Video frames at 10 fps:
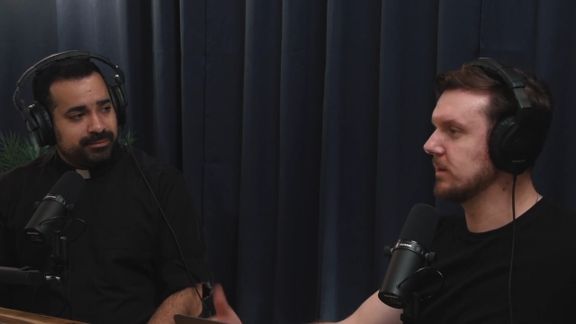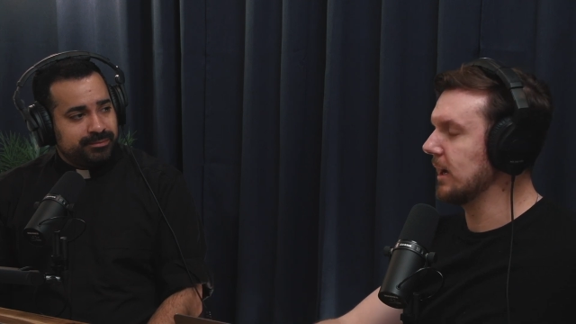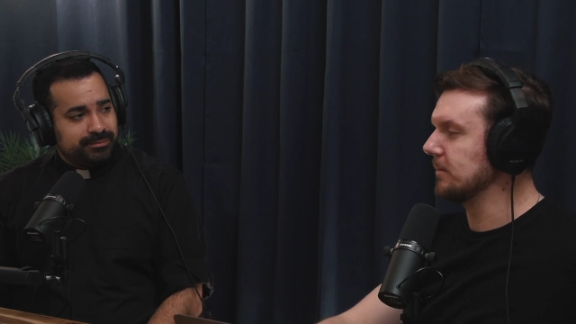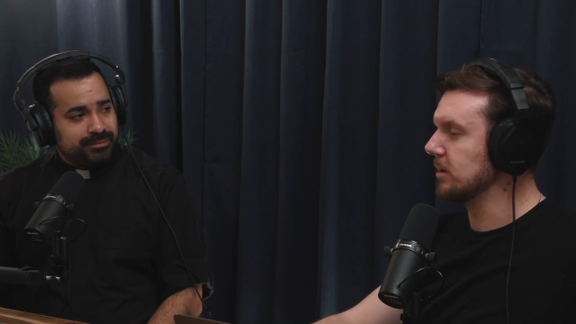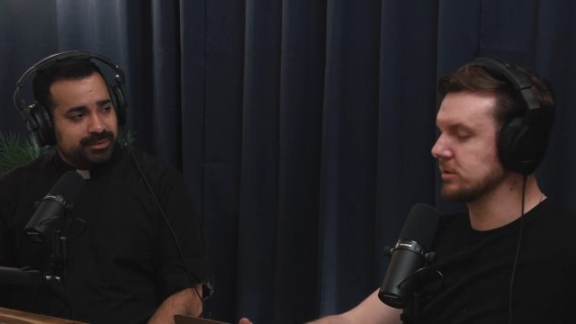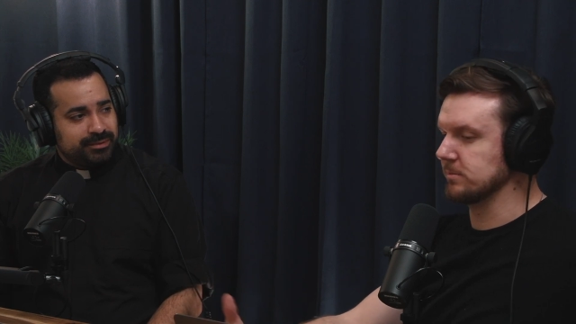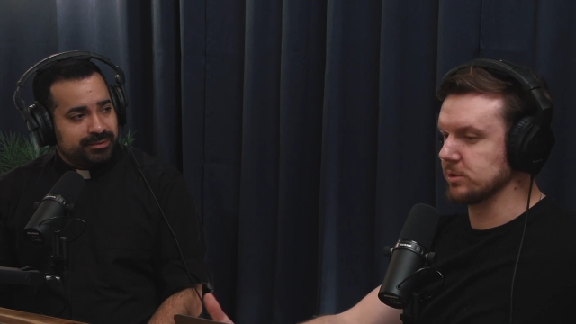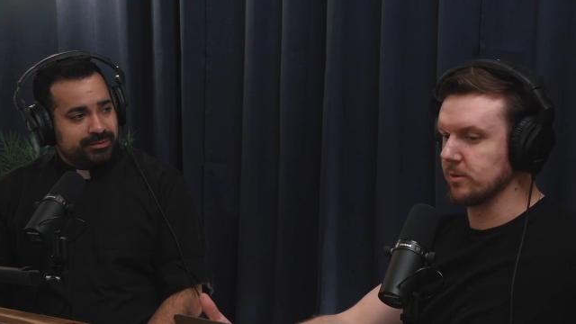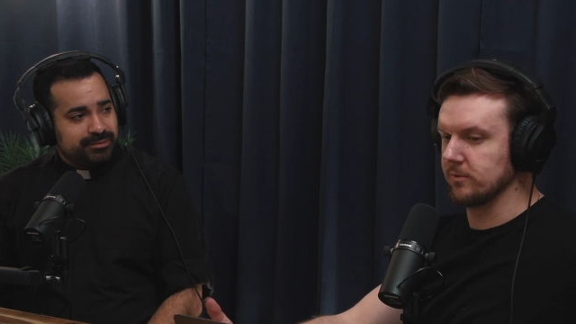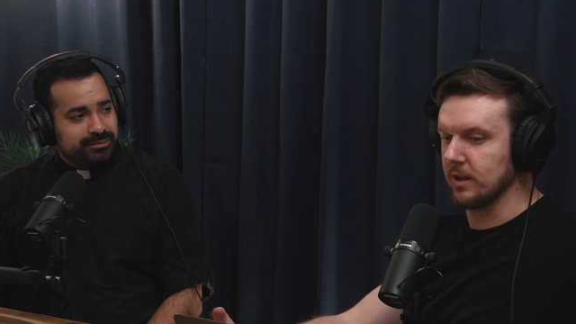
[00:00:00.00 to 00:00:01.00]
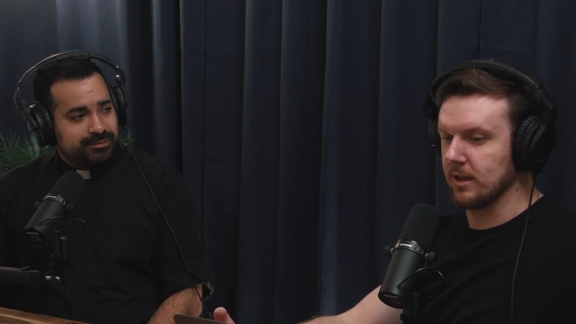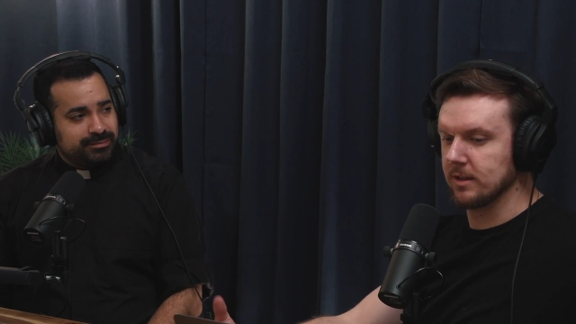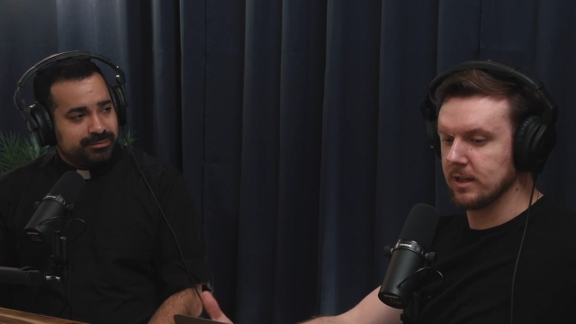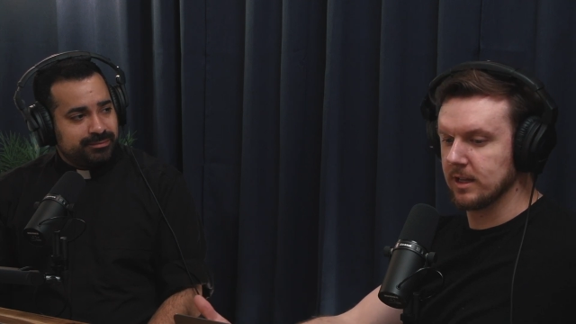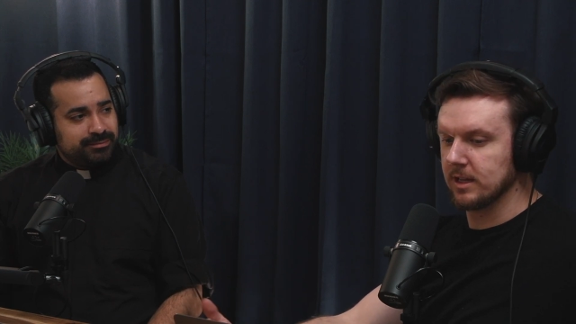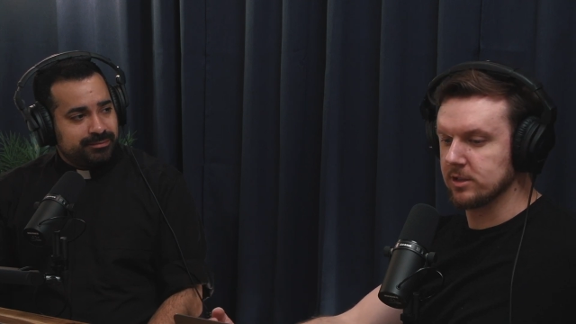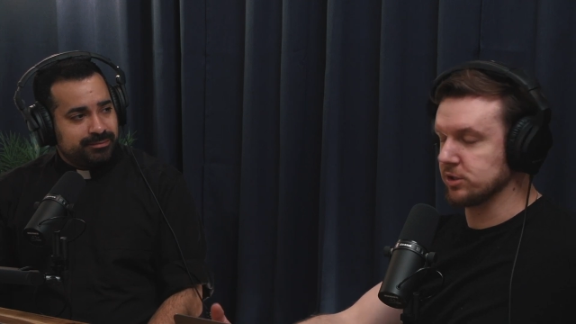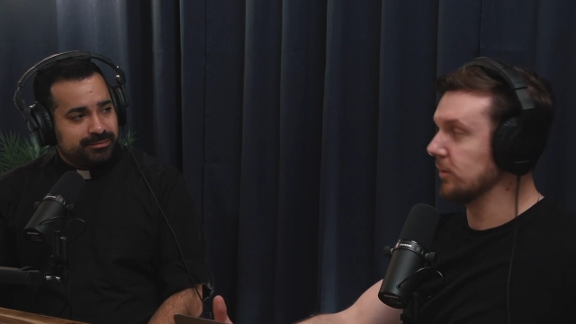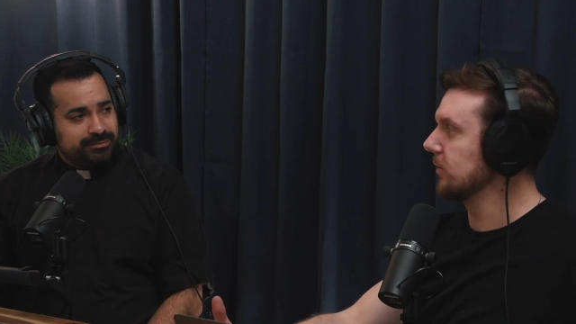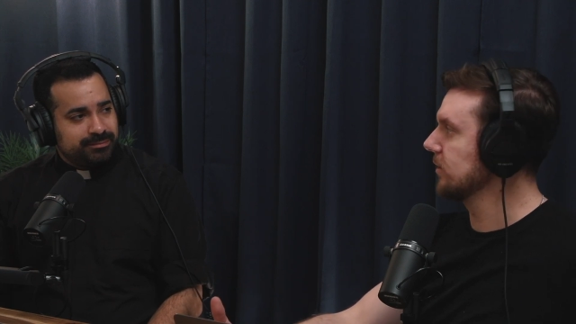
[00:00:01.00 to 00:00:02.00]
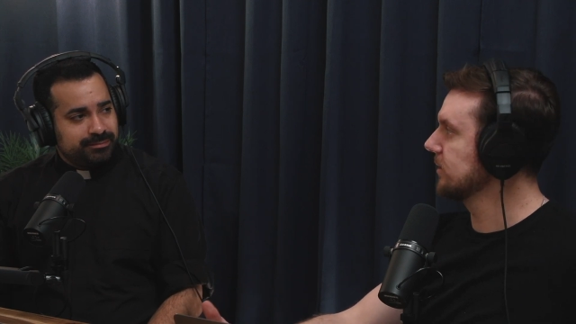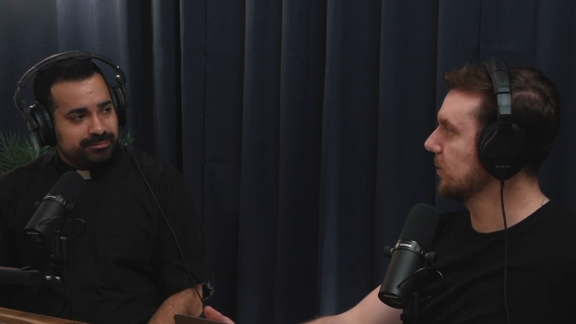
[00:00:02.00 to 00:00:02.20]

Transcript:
Speaker 1: uh, or some sort of uh, server.